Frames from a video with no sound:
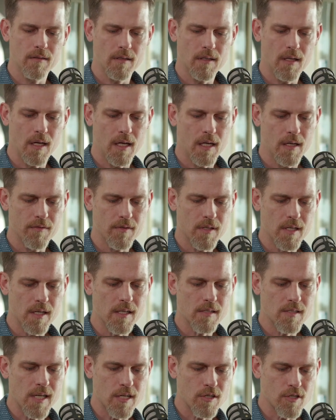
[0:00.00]
the
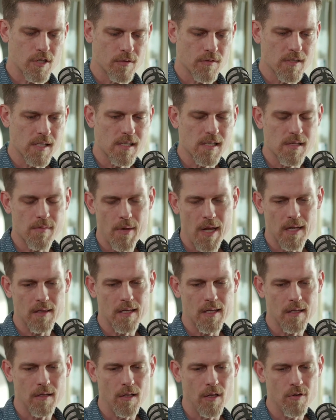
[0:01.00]
distinction systematic
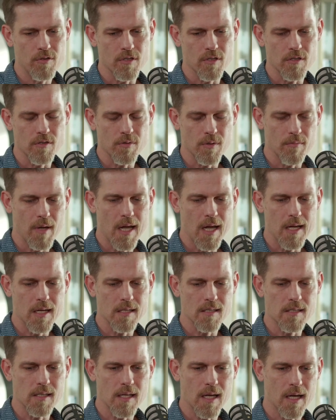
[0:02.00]
theologians would make
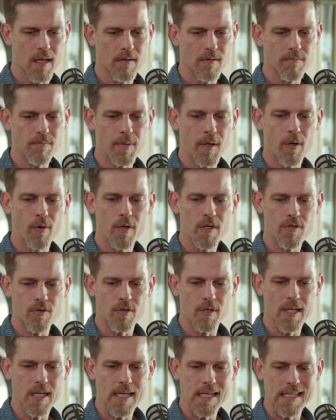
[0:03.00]
is that
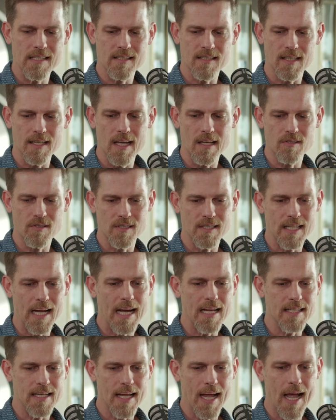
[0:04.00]
poetry is less
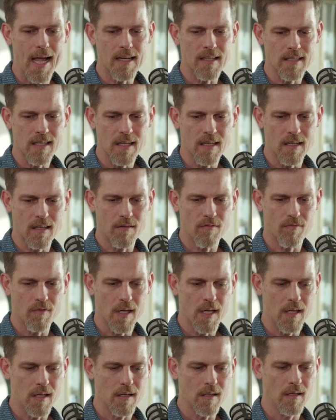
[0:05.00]
didactic
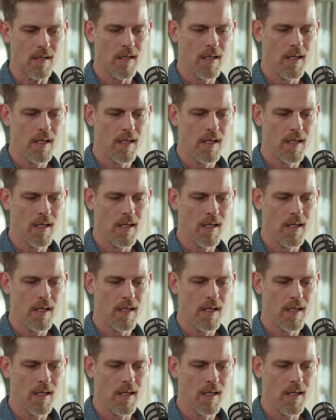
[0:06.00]
than